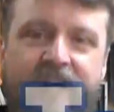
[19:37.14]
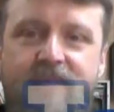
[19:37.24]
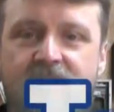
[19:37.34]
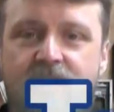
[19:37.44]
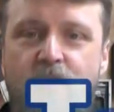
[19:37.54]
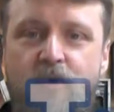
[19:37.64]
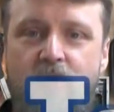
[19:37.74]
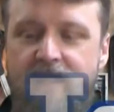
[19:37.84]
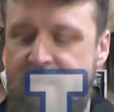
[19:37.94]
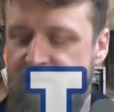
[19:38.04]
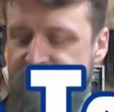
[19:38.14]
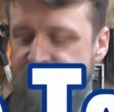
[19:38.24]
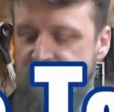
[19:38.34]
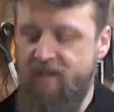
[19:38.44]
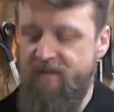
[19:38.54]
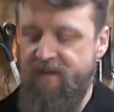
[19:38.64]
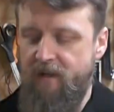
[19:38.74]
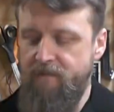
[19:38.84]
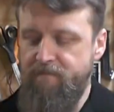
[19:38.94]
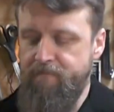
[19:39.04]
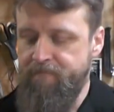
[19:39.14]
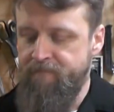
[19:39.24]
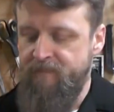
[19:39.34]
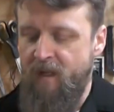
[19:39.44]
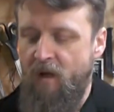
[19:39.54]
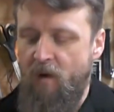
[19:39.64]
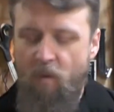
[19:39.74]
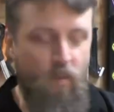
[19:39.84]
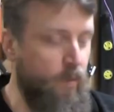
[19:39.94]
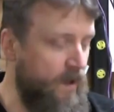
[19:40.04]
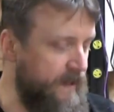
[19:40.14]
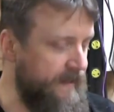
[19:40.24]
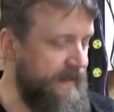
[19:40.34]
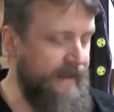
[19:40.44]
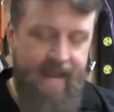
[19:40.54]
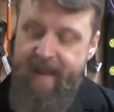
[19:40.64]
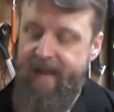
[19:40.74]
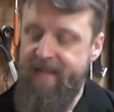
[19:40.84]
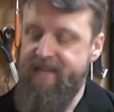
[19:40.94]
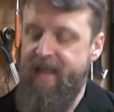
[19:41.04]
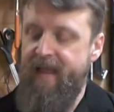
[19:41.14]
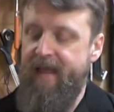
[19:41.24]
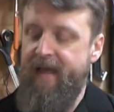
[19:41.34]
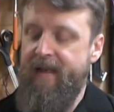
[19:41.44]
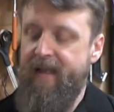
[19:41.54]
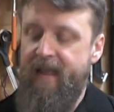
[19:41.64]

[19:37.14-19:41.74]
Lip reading: couple of cool features of the phone. One, it has an